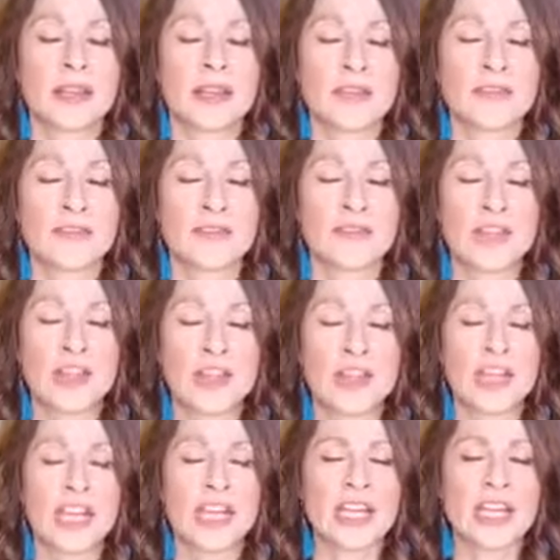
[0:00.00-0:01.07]
And feel
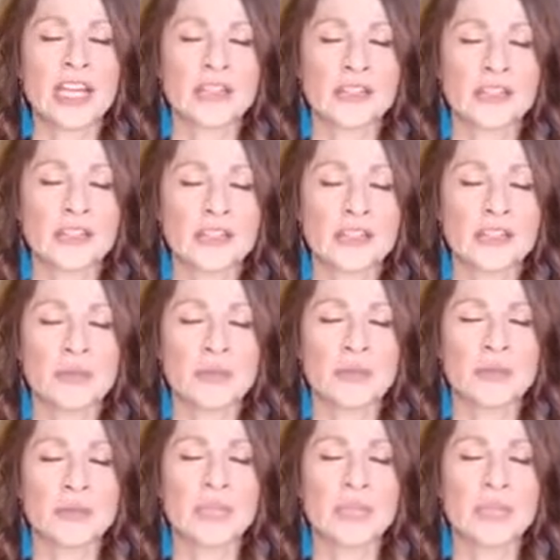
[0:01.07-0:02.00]
that energy